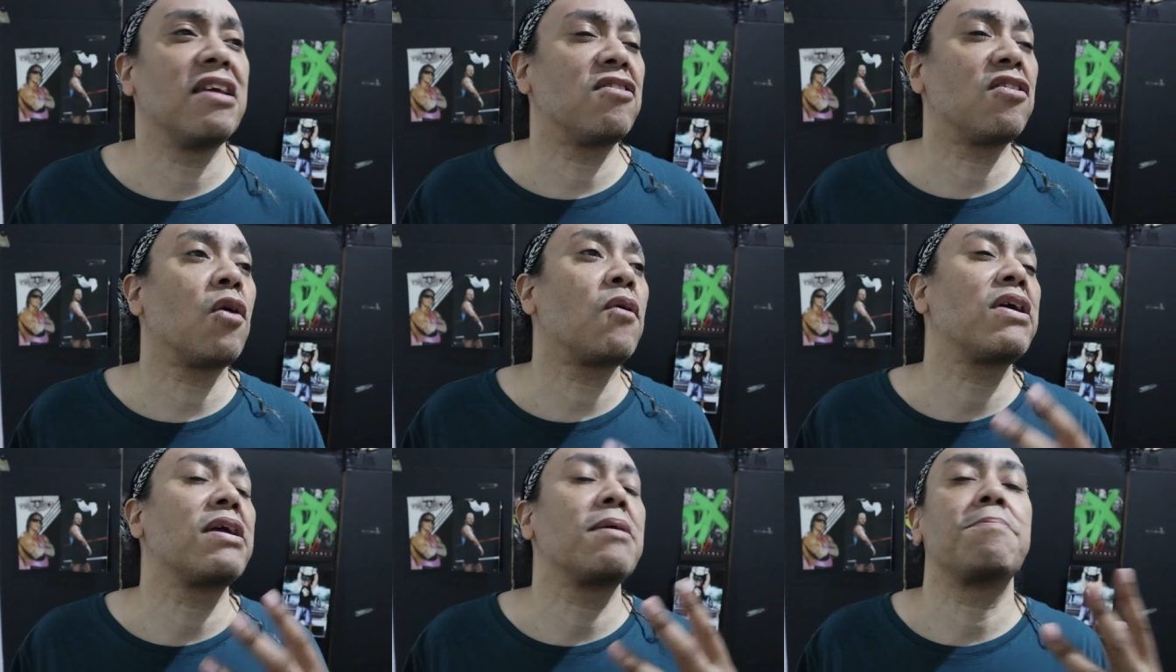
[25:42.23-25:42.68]

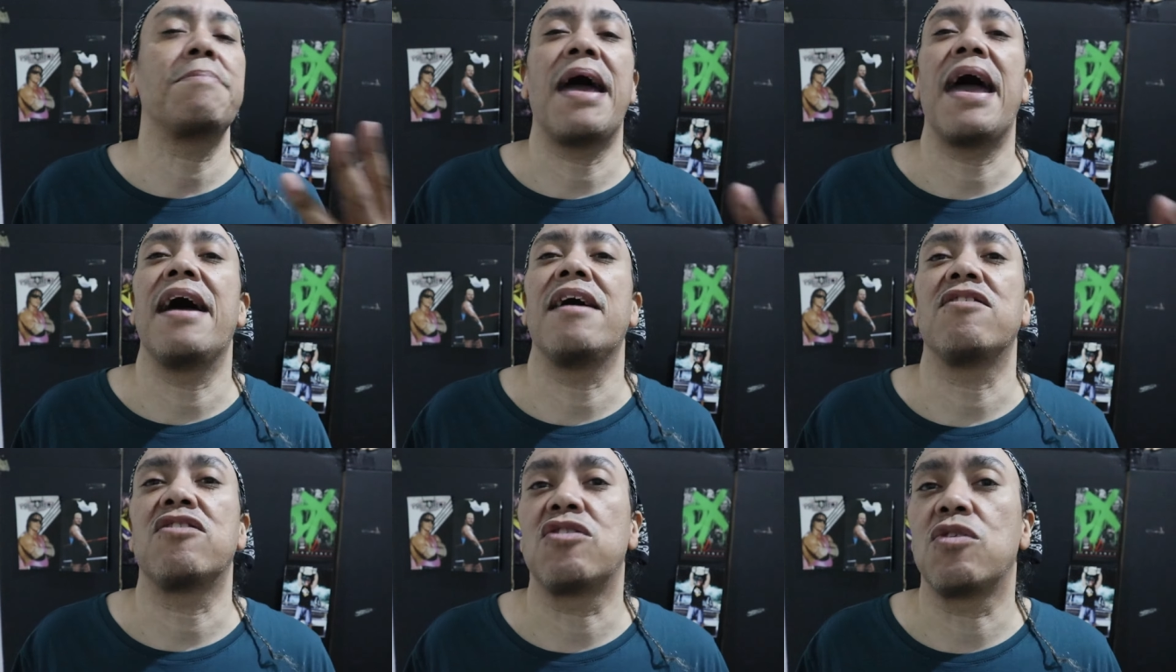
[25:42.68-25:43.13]
It's already
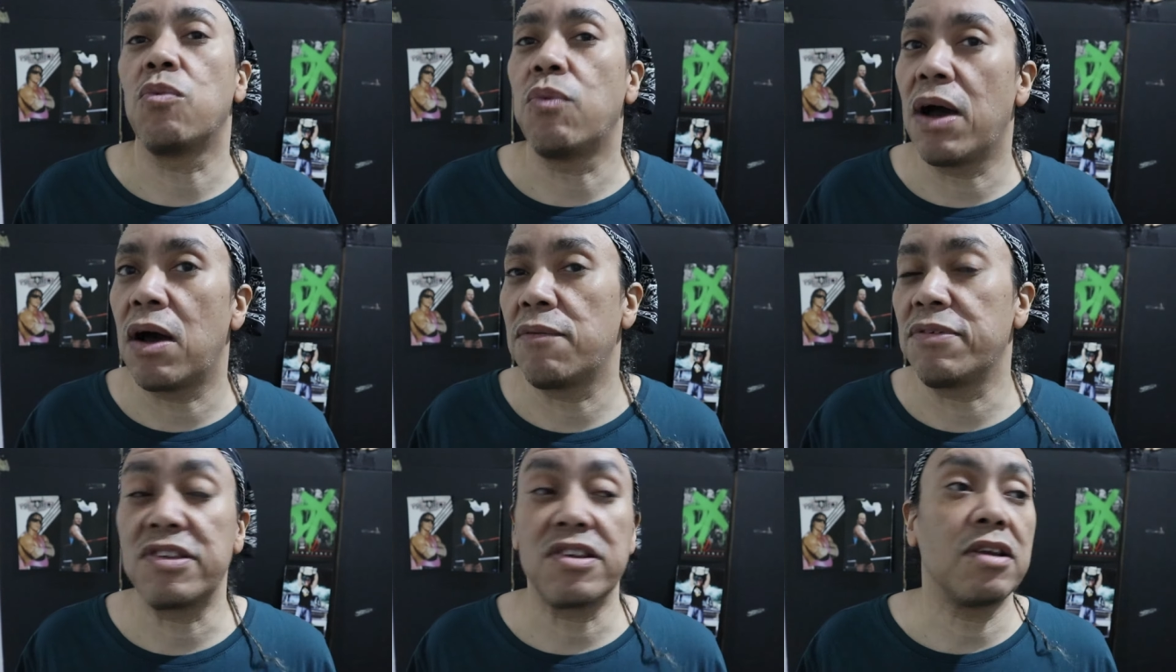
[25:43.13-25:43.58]
past
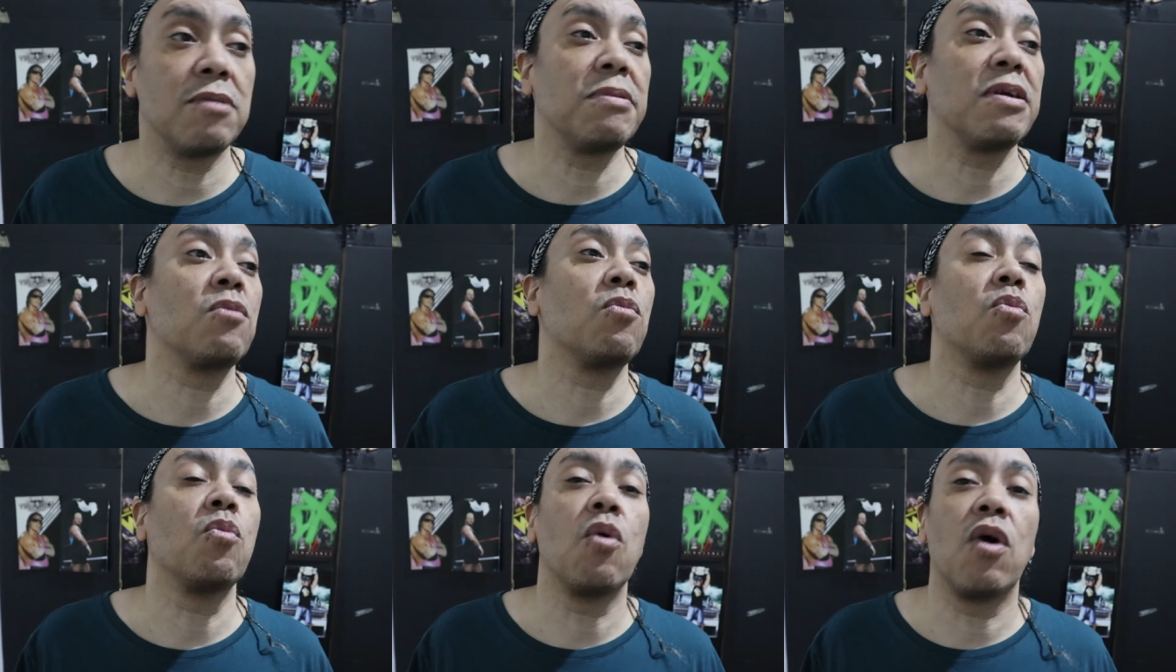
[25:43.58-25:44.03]
12. It's going
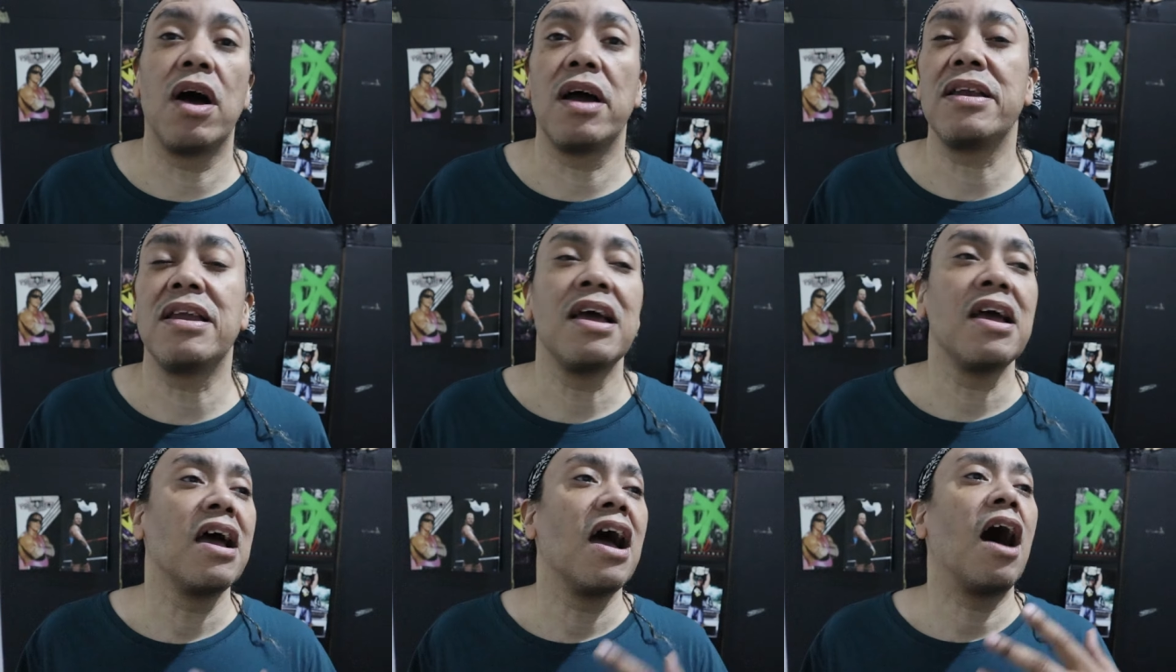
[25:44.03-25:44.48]
to be
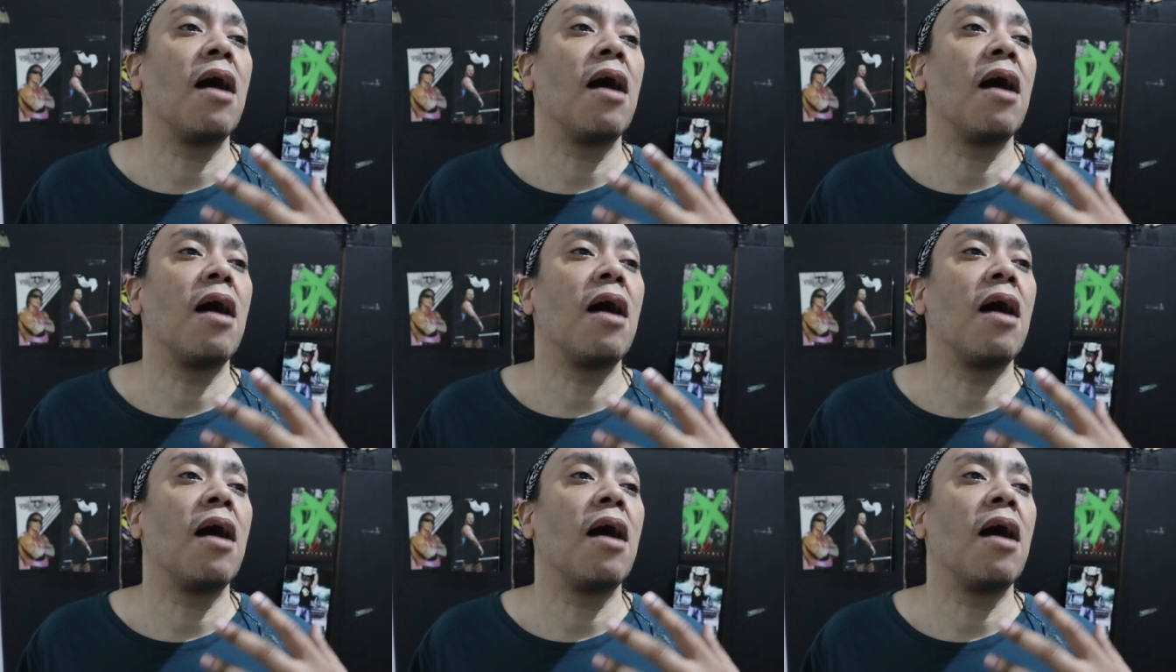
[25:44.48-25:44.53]
1.